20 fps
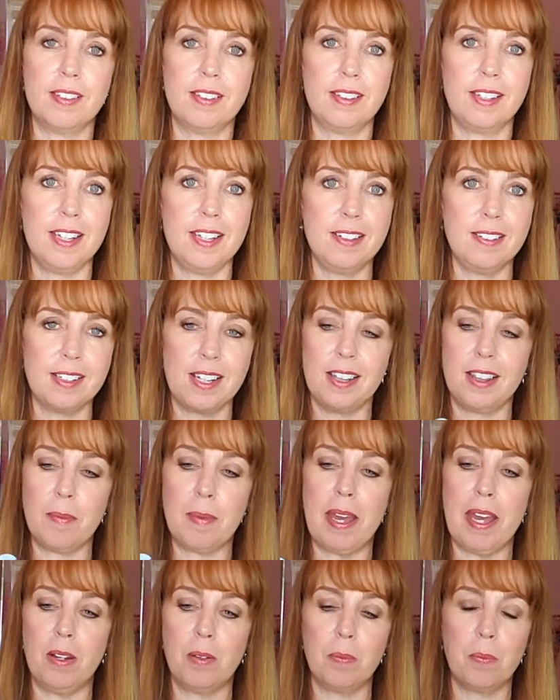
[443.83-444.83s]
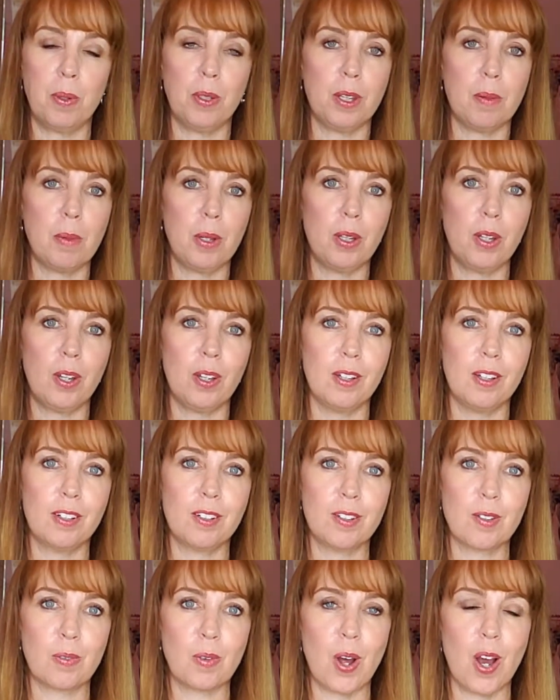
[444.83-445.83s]
these, cut them out, put them on
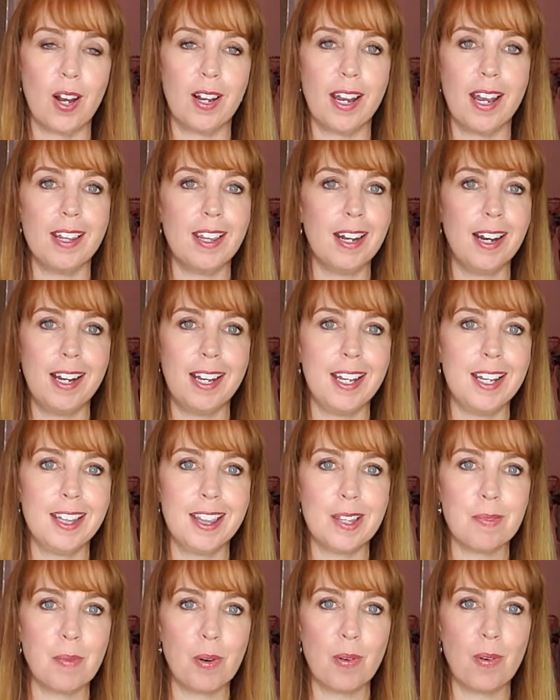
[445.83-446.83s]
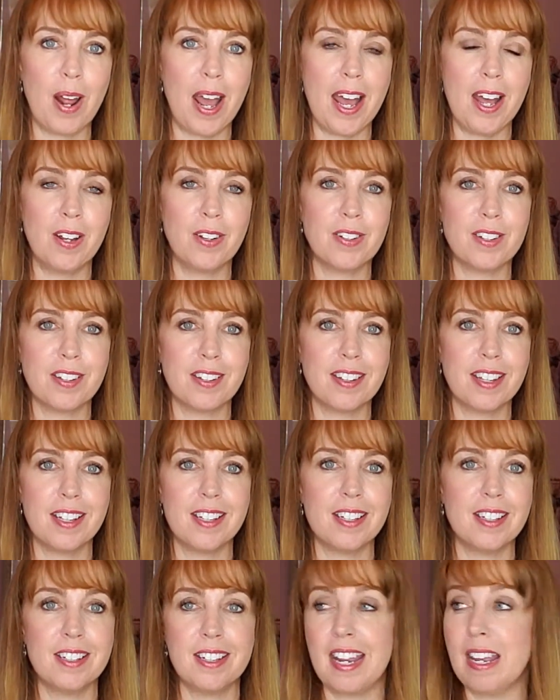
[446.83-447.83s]
the rock, and then I hid them around
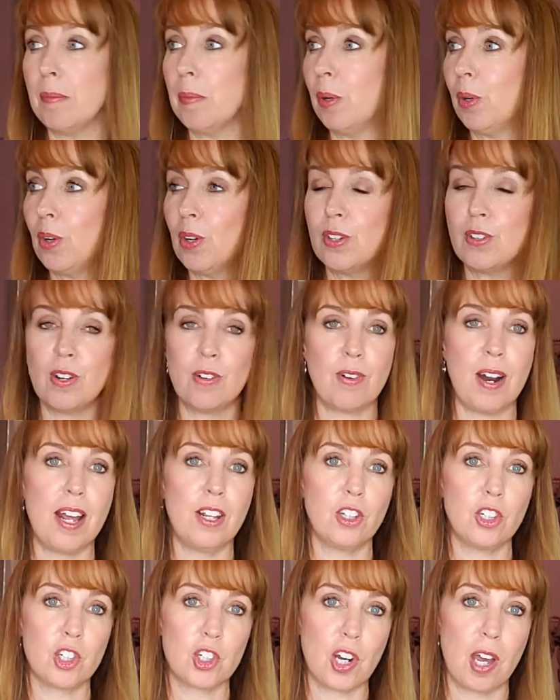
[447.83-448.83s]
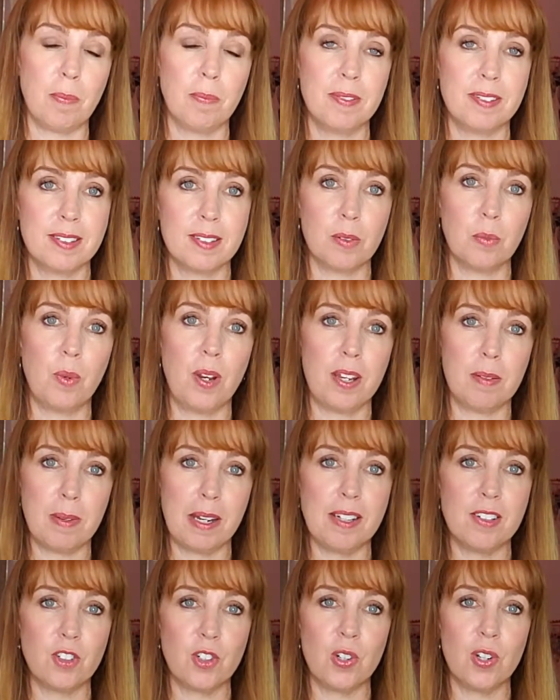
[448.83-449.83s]
the neighborhood, around the shops where
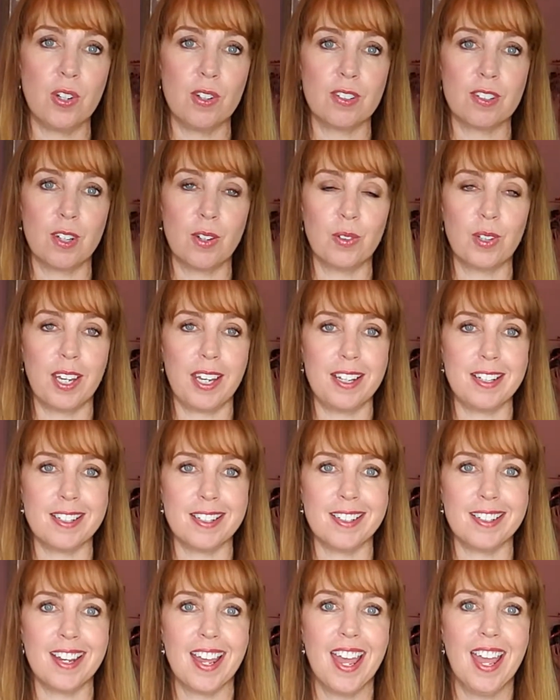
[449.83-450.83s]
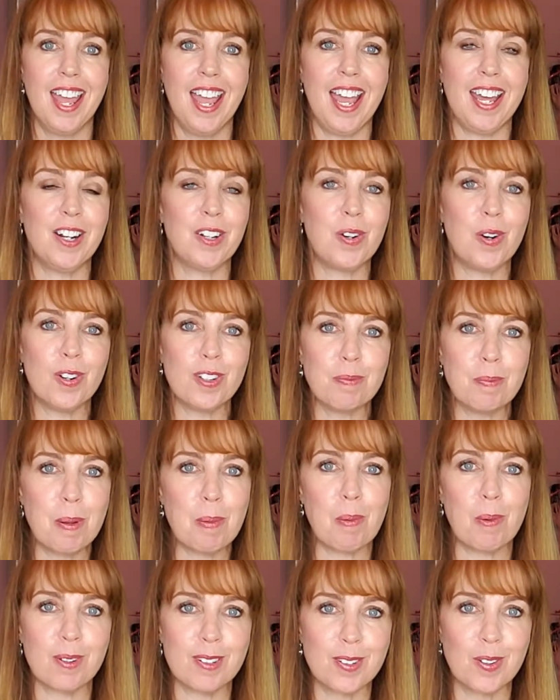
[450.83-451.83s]
my studio is located. And of course
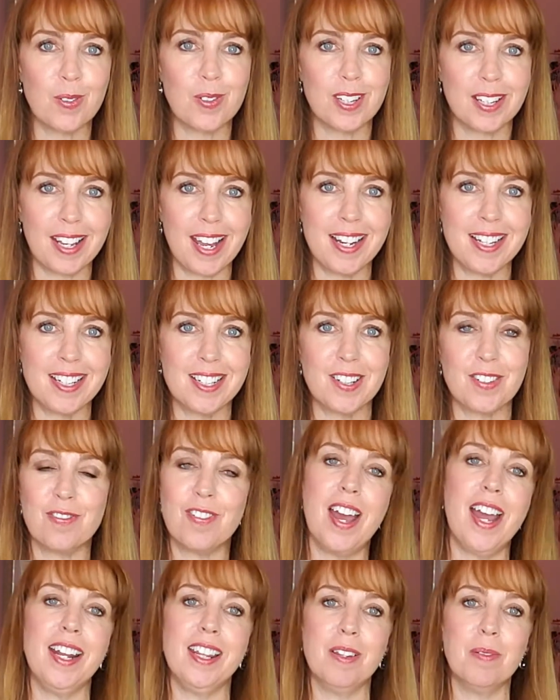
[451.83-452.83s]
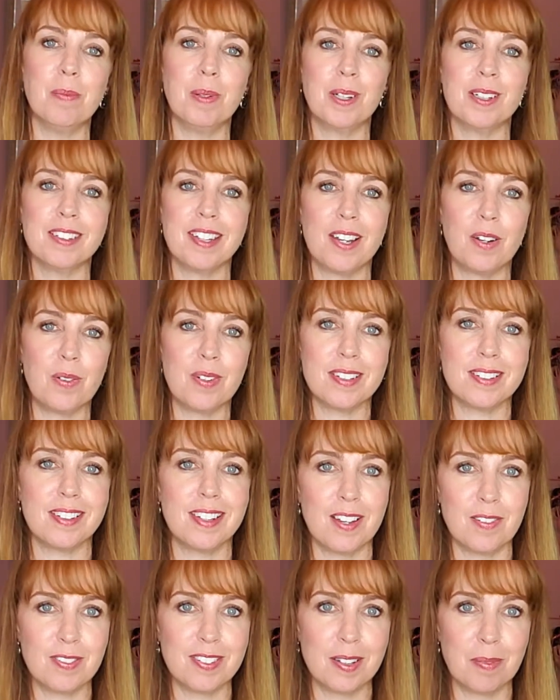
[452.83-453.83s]
people were so delighted to find them because they always
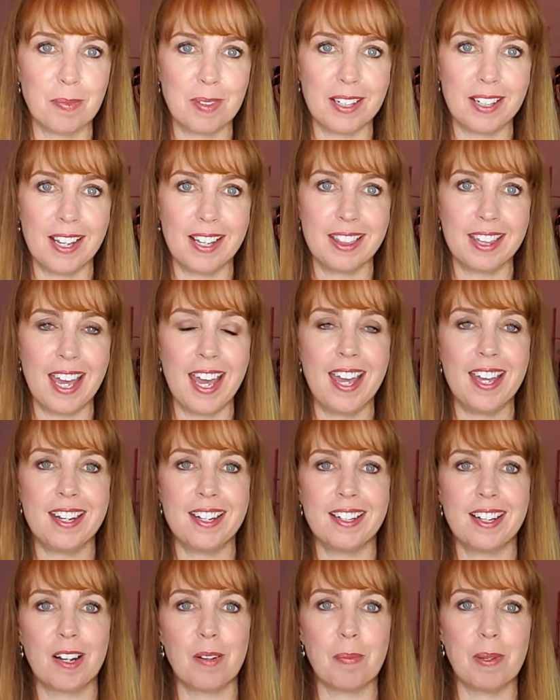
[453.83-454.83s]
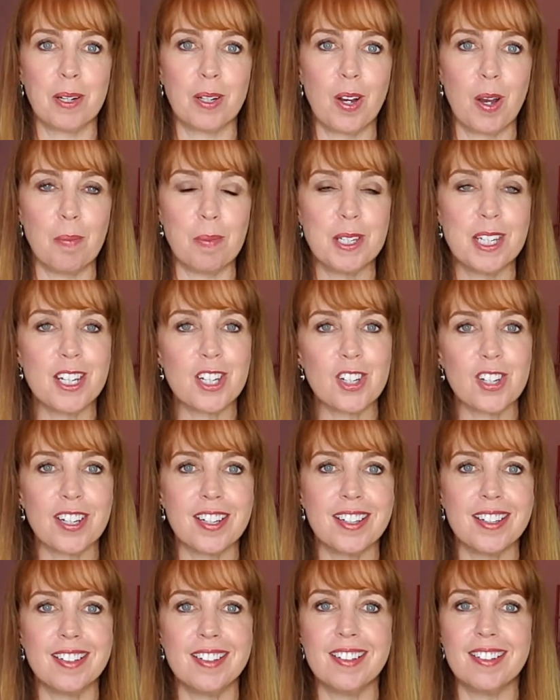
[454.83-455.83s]
love something like that, a little bit of
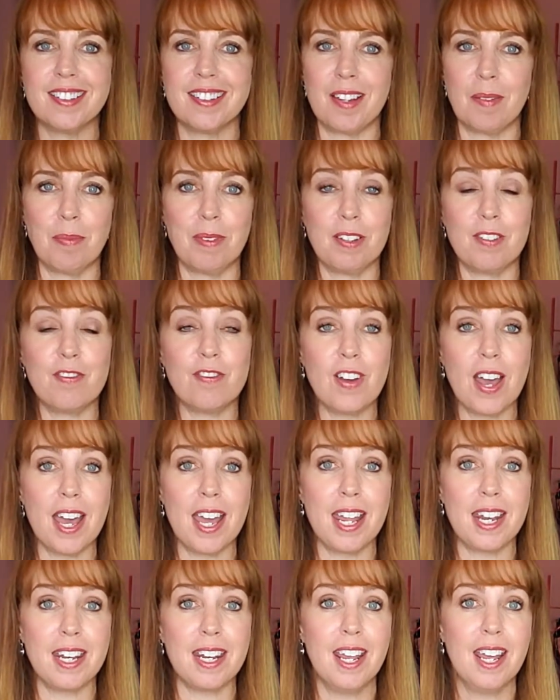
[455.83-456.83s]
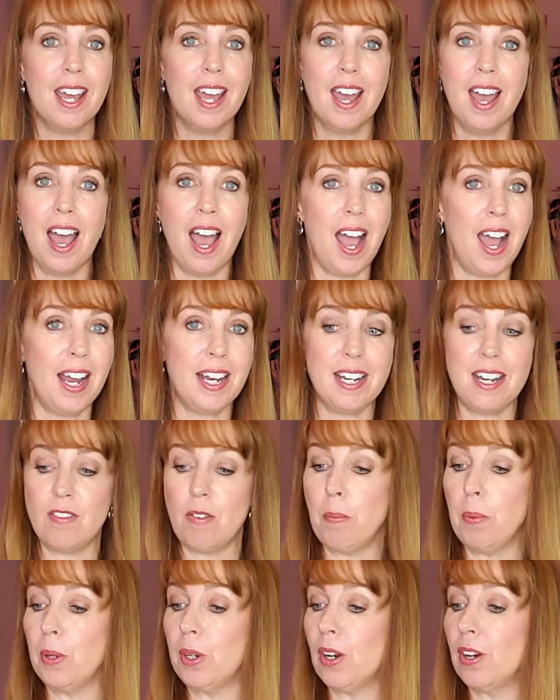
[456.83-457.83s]
competition, something fun. I
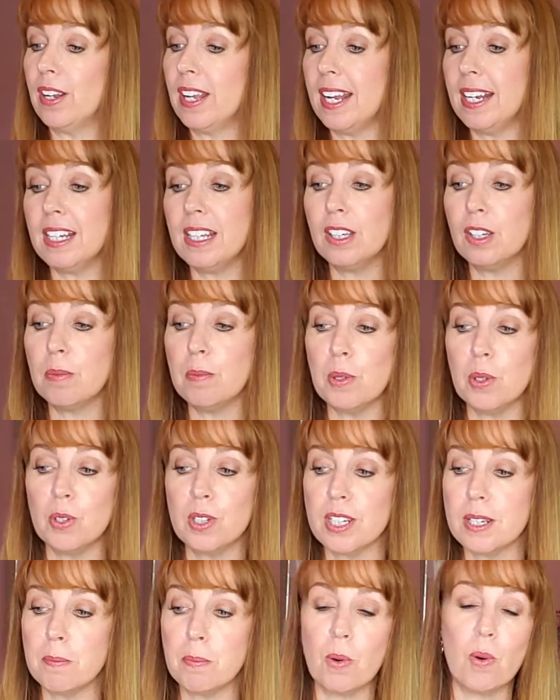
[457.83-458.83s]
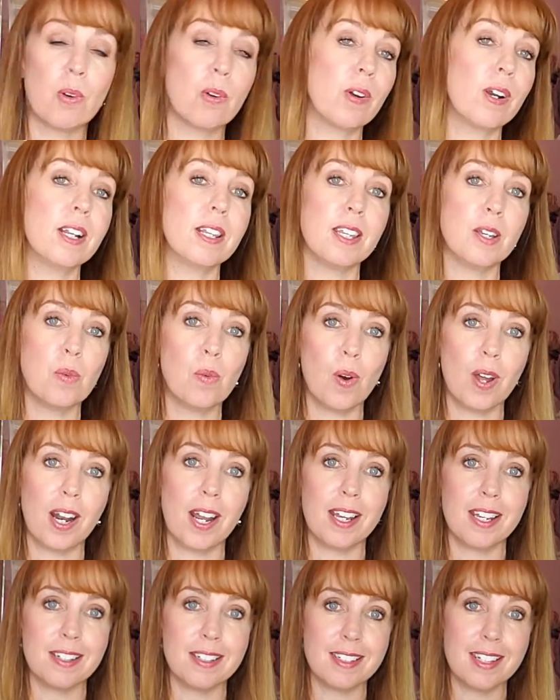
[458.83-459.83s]
never put on any community board or anything what
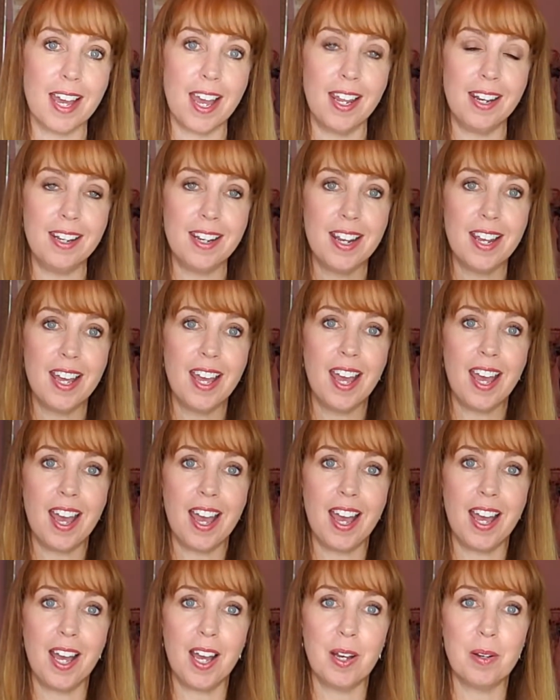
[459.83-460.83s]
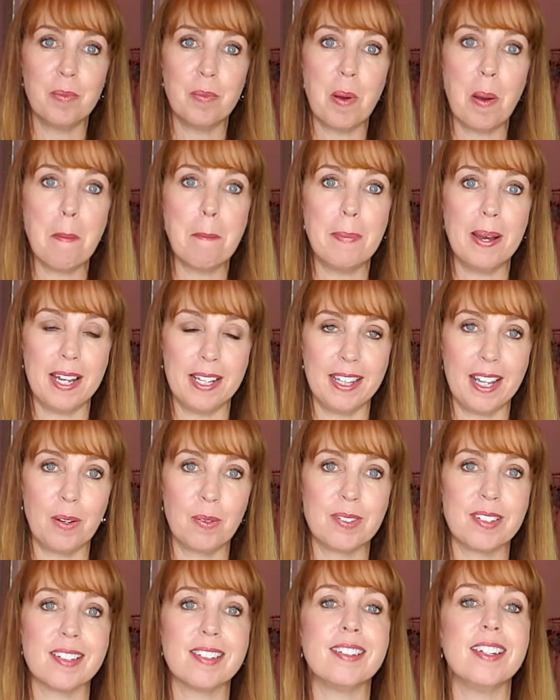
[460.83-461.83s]
I had done, but
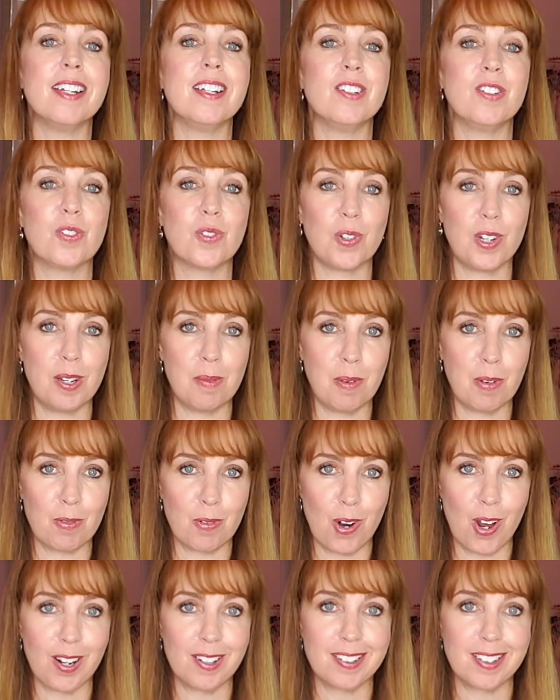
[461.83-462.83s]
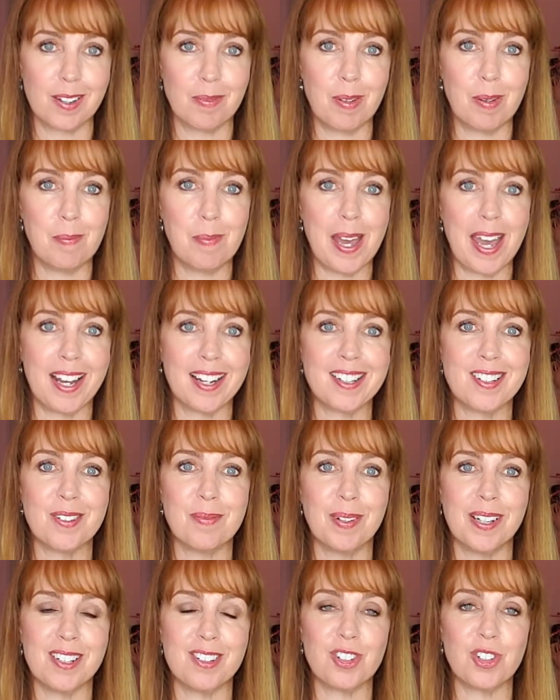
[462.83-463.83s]
there was a steady stream of rocks coming back
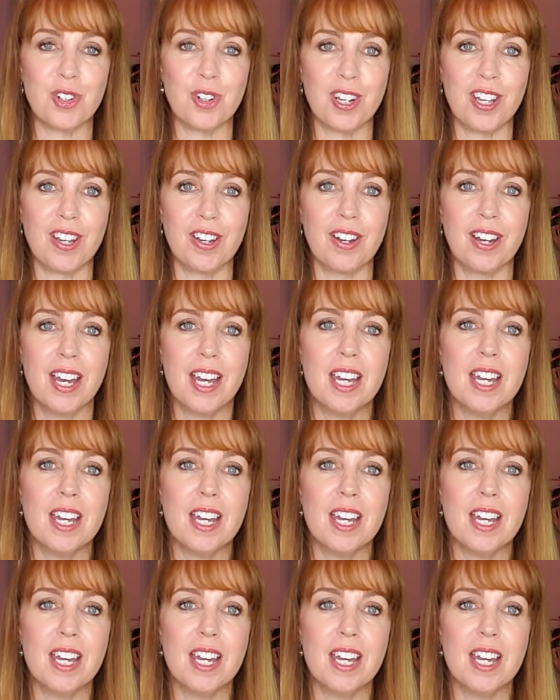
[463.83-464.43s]
to my studio.